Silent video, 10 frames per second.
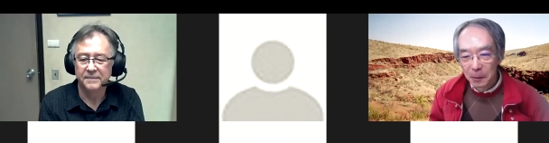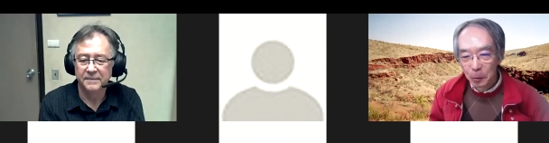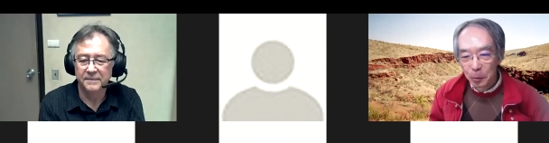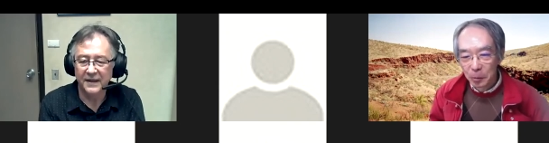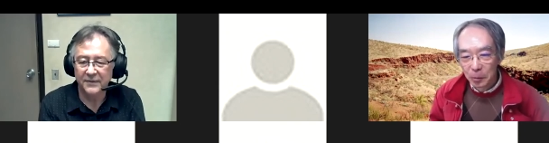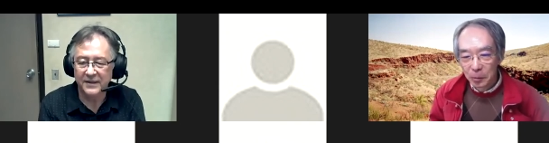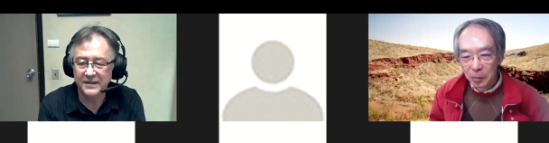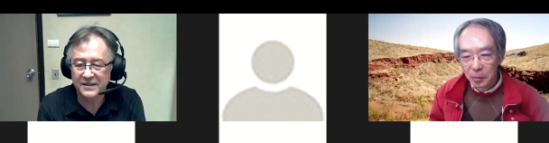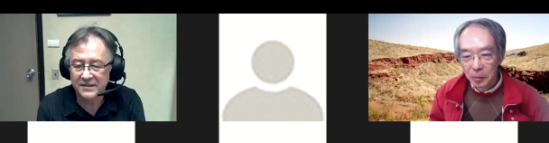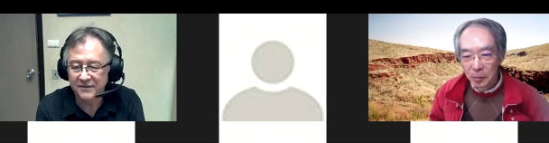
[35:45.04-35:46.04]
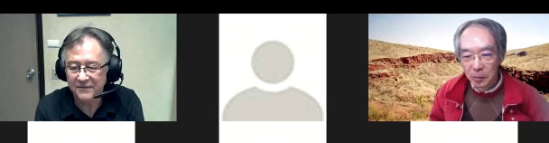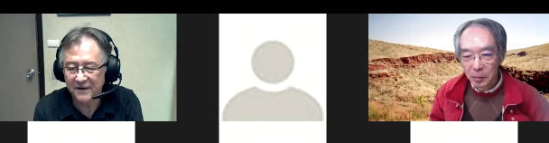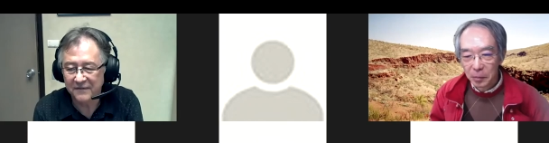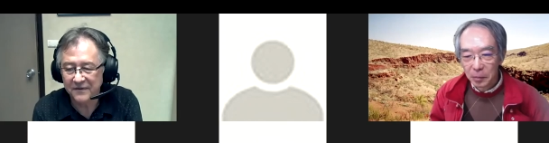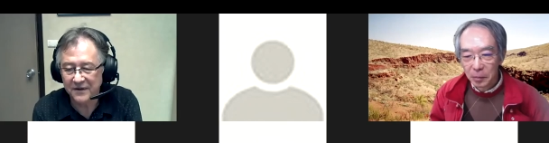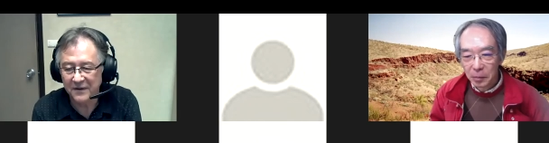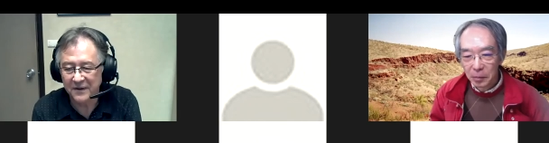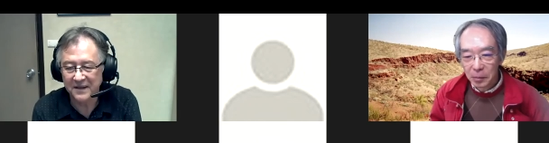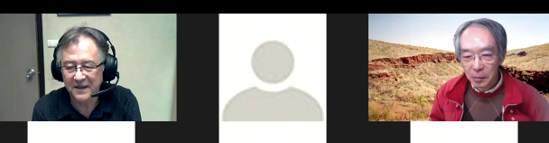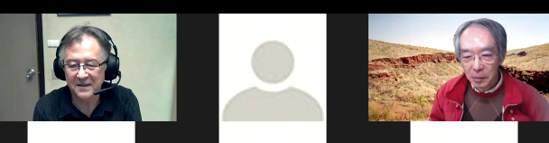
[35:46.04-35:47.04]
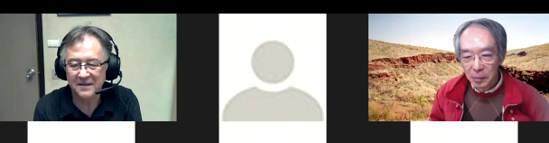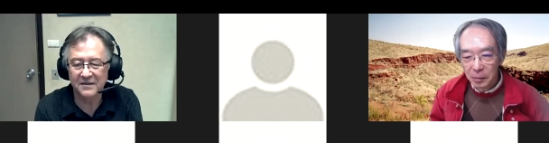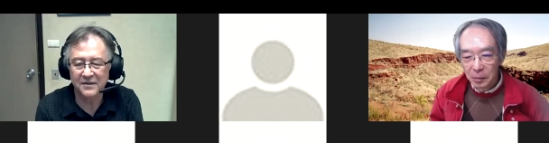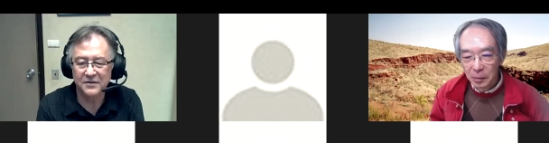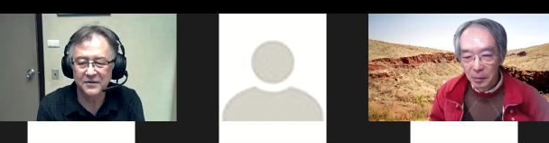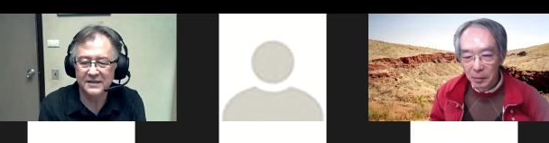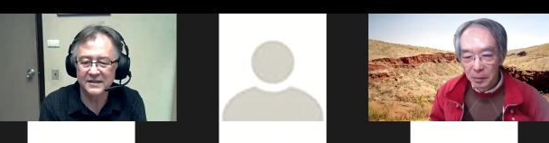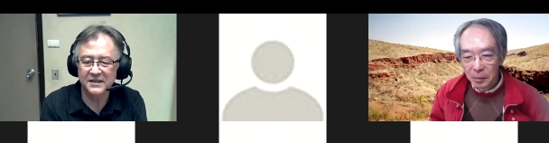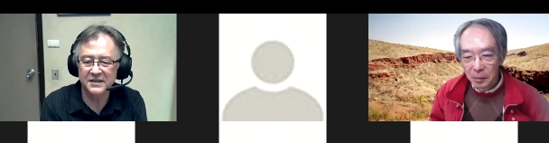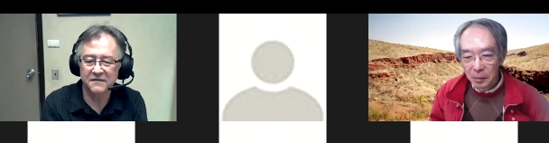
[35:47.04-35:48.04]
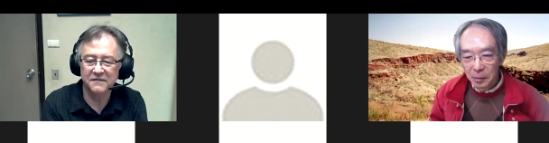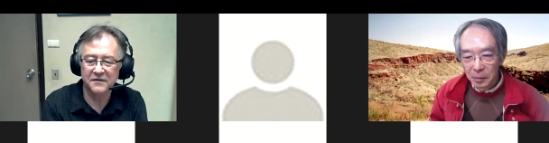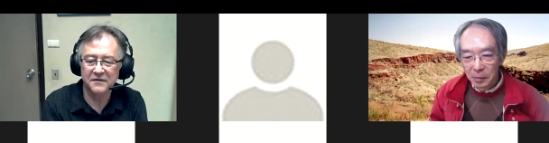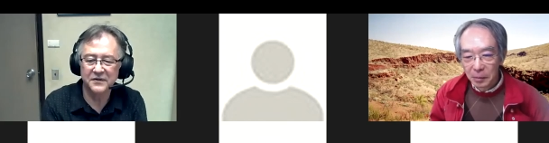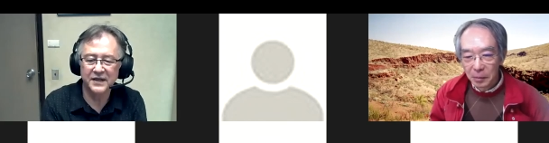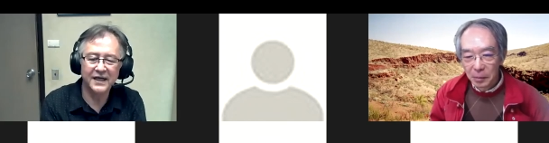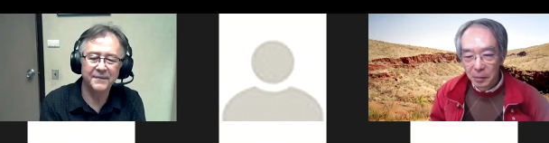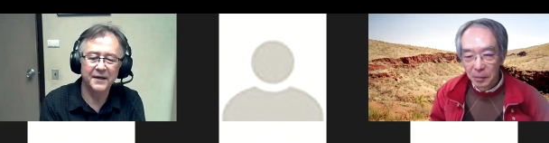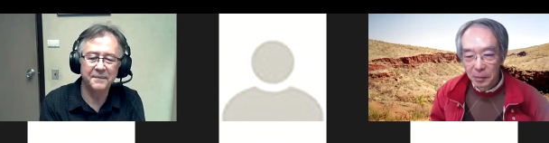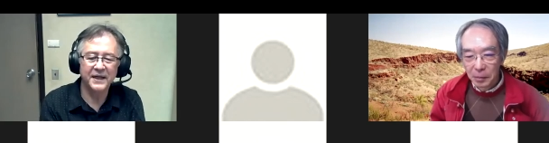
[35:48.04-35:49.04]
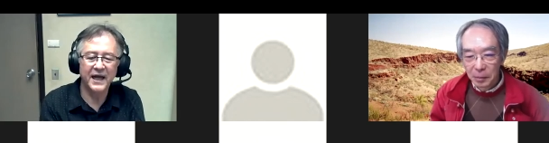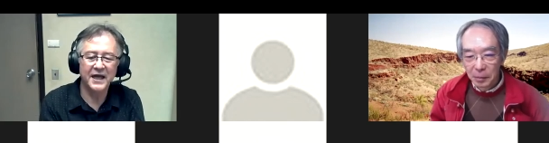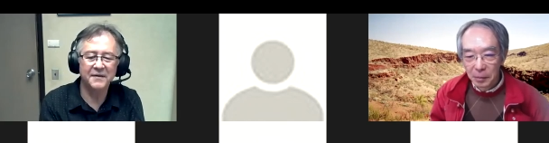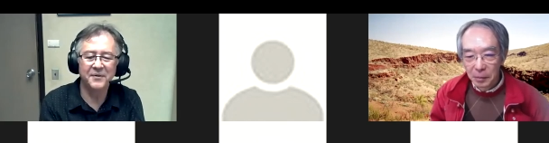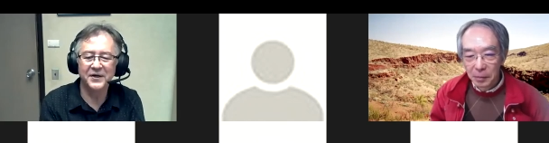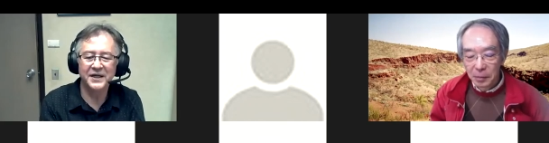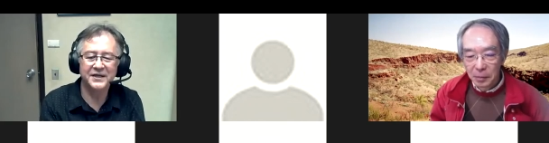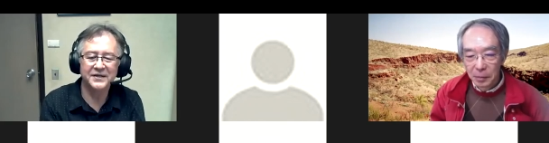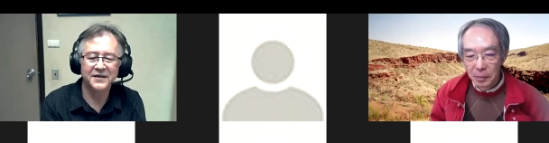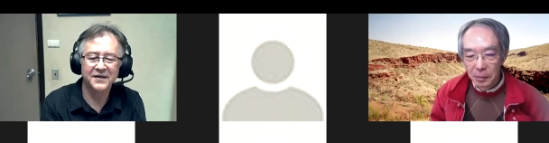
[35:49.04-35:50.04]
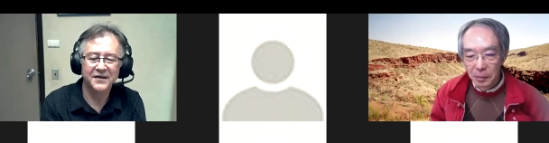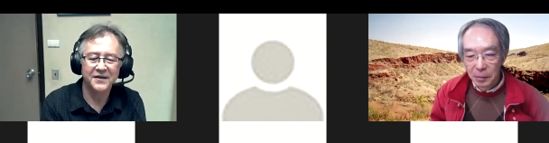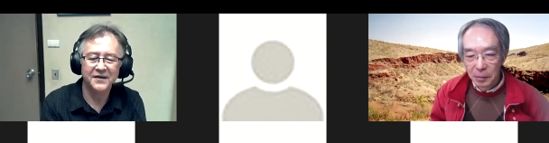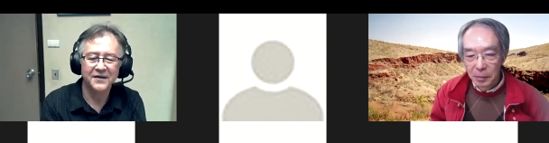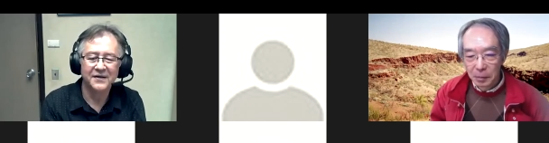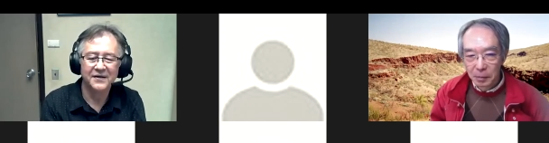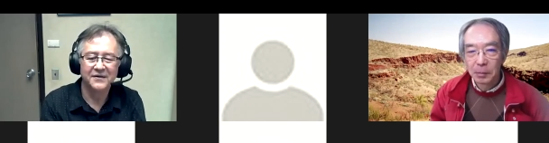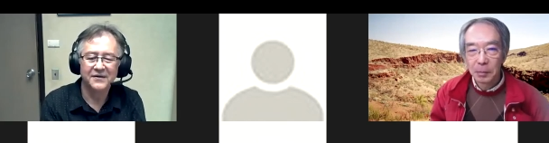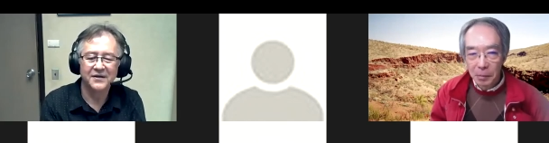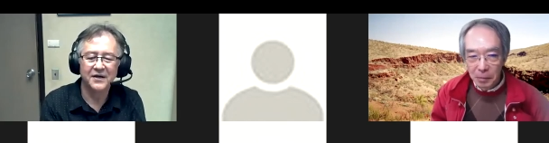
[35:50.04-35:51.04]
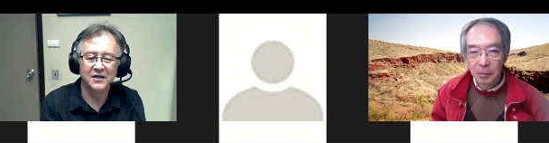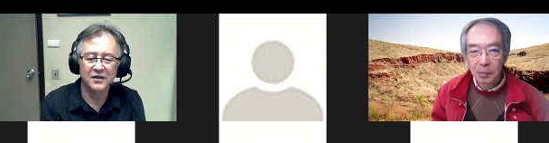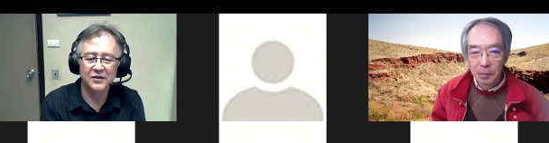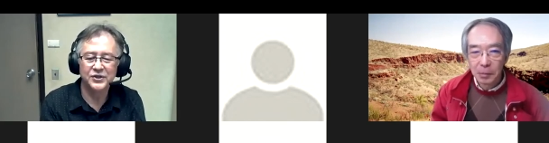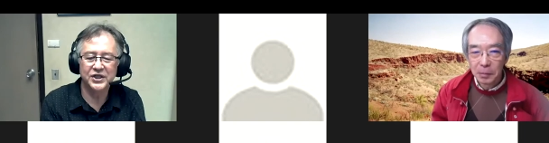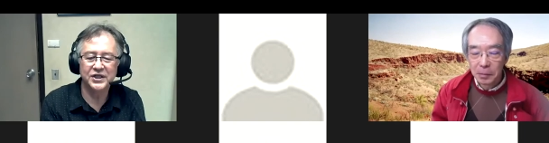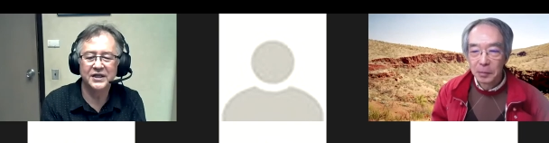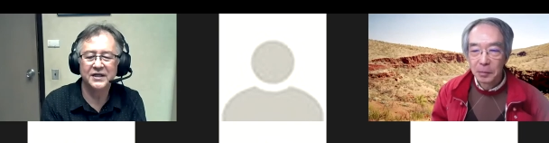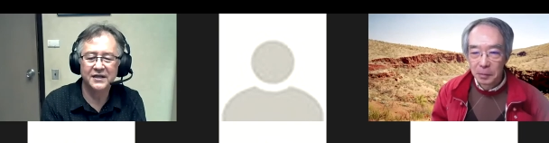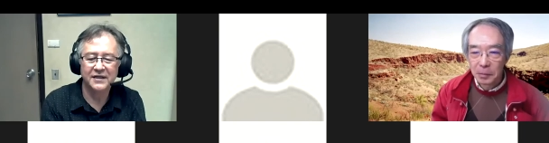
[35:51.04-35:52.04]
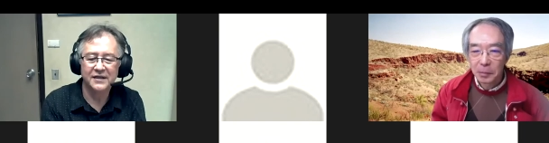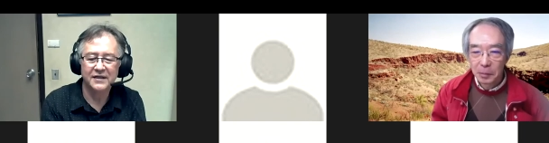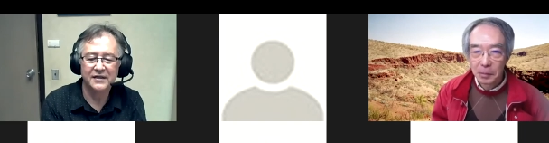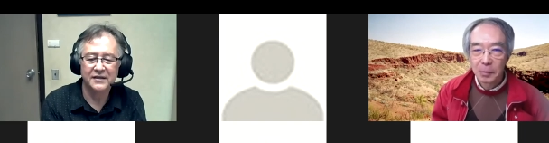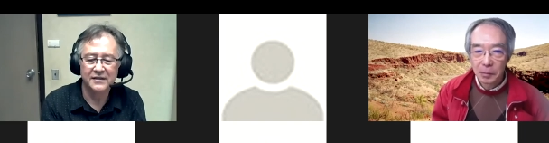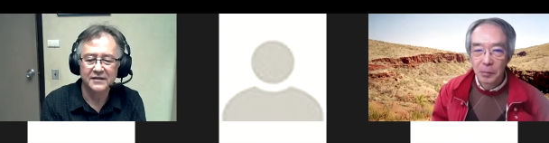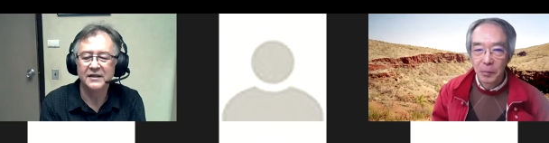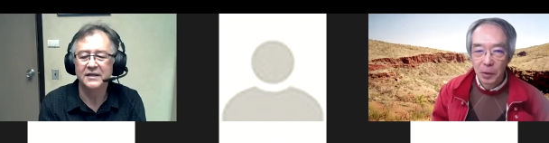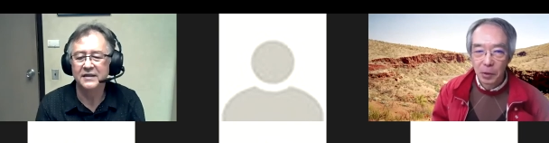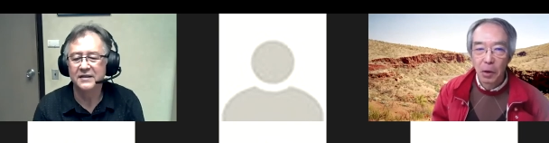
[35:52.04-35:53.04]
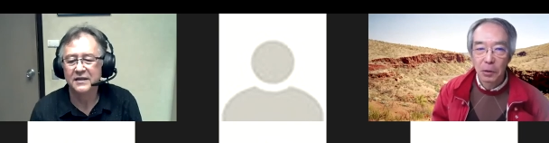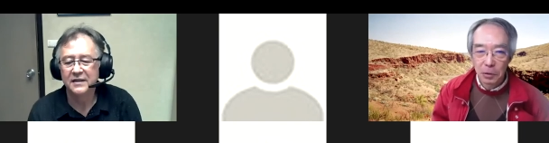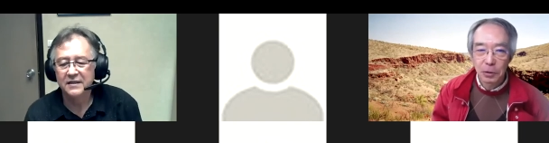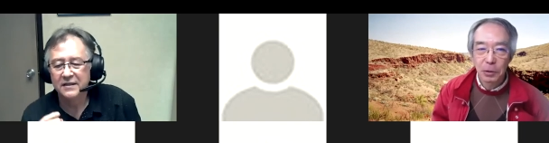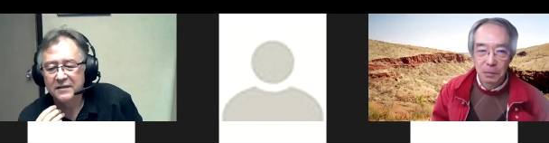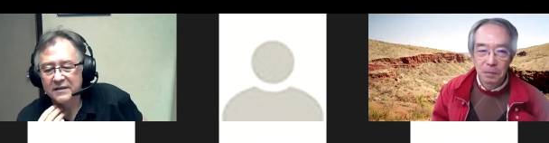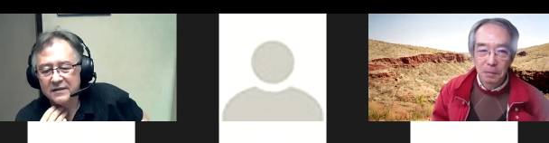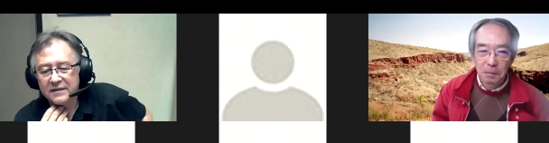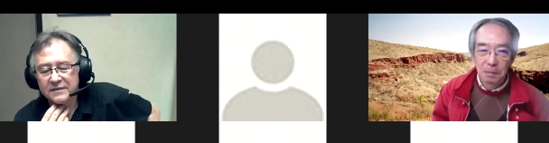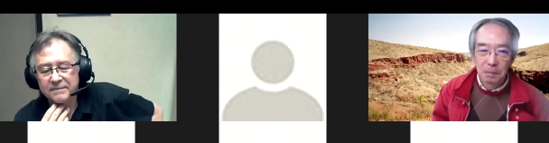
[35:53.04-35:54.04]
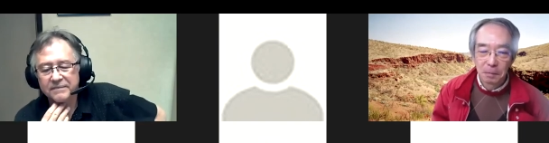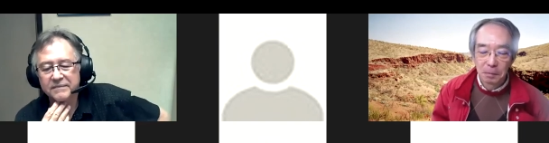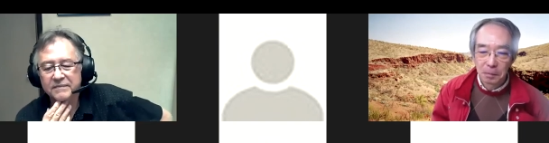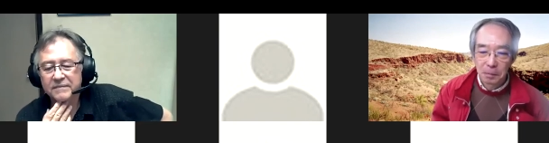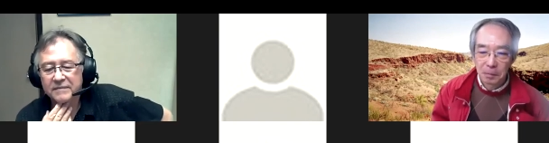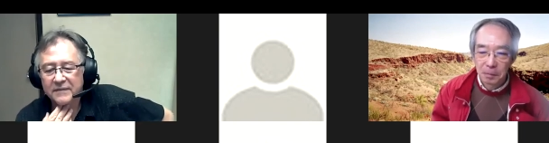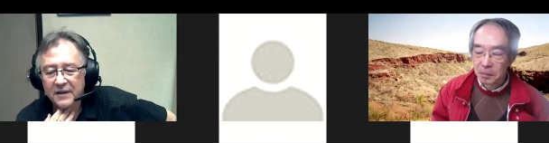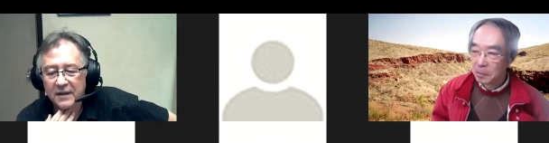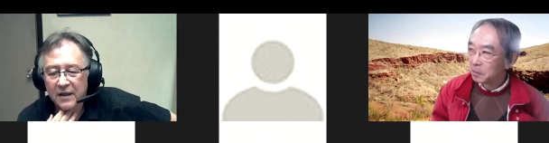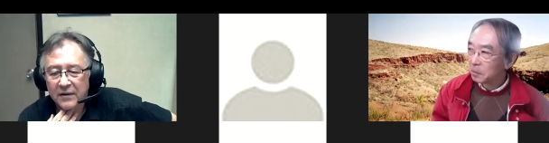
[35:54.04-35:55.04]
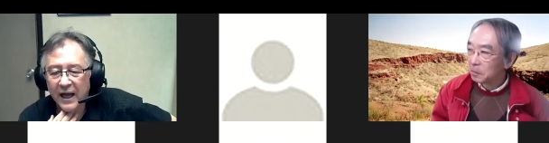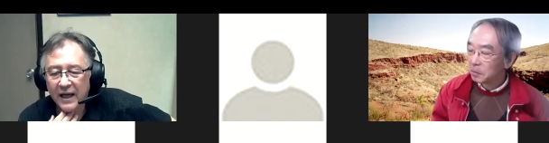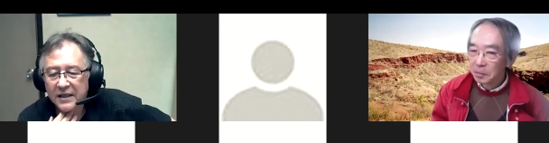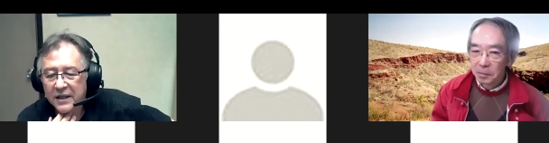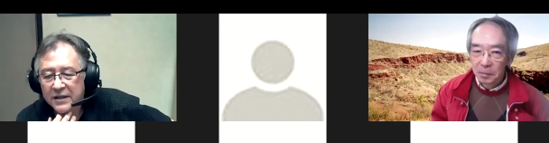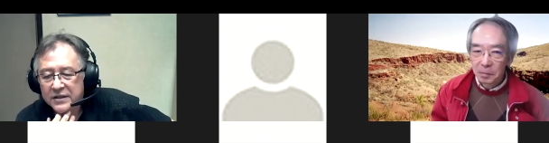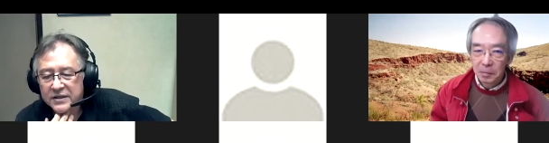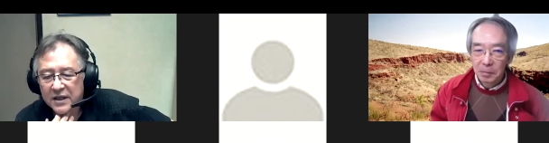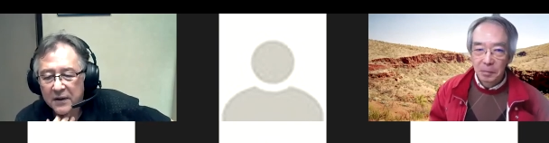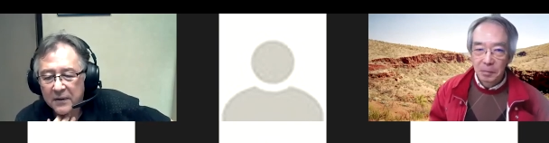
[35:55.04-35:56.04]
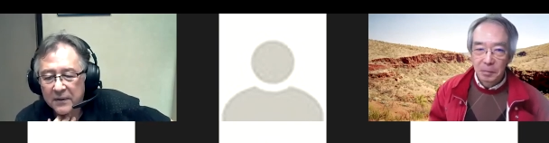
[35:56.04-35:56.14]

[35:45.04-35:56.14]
Speaker 1: By the way, just a way of footnote, I think good translation for Kugiri might be endpoint,
Speaker 2: mm-hmm, mm-hmm. conclusion. Mm-hmm. Conclusion. Mm-hmm.
Speaker 1: Okay, so